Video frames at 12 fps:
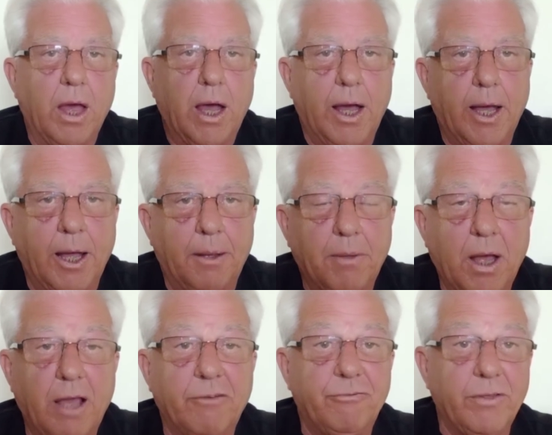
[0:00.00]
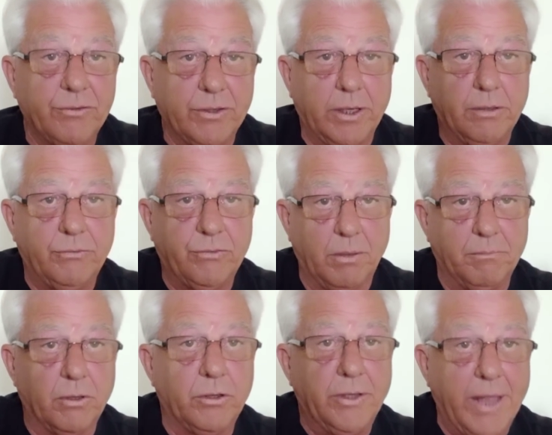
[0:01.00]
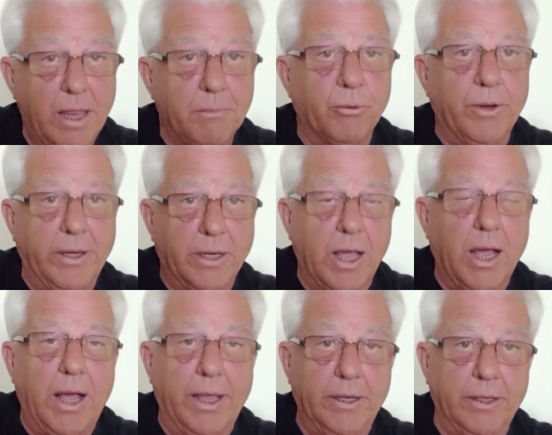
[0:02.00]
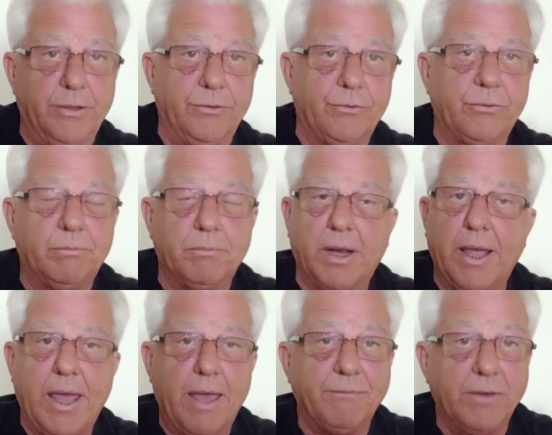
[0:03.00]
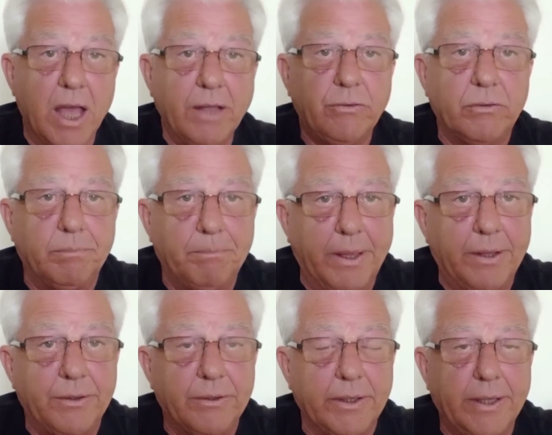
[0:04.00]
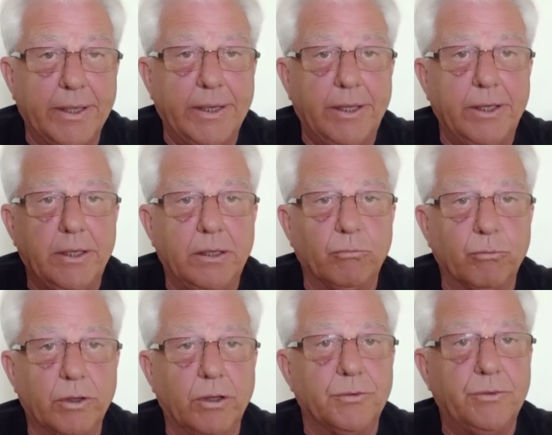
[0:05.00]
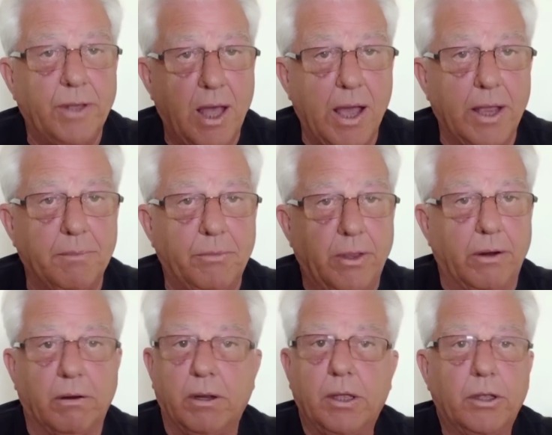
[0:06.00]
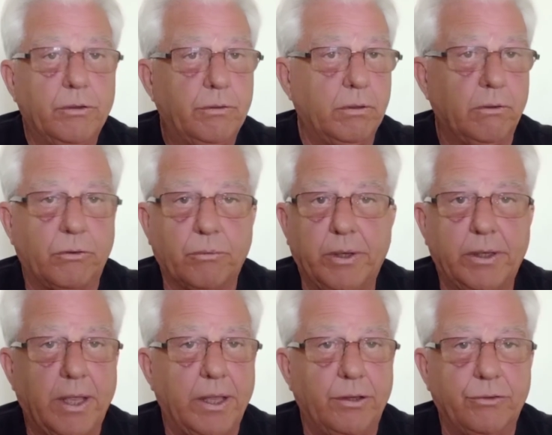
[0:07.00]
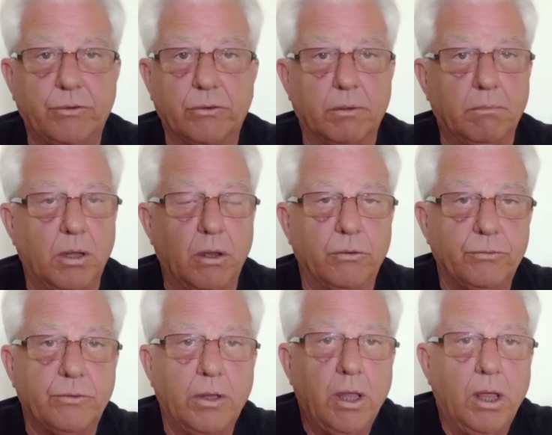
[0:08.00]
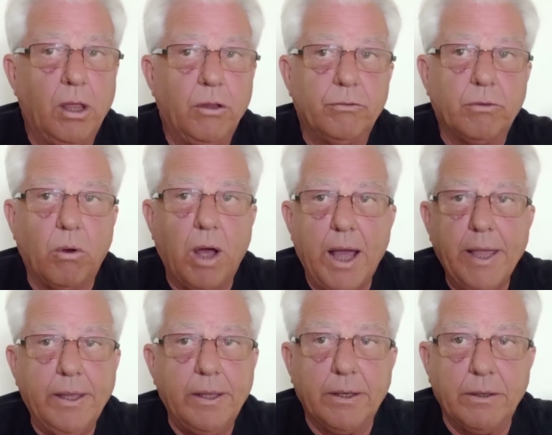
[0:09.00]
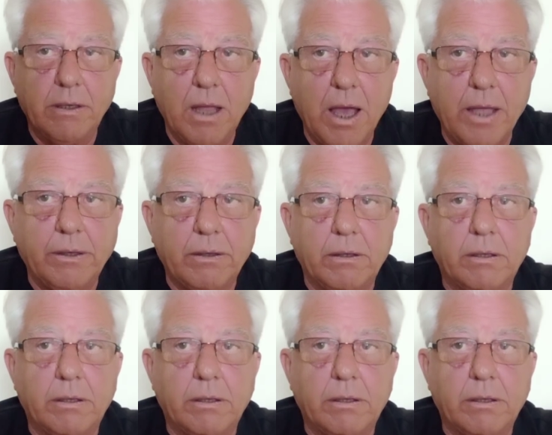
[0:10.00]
I've visited some neighboring islands, but I have not spent any real time there, 2-3 days at the most. So I cannot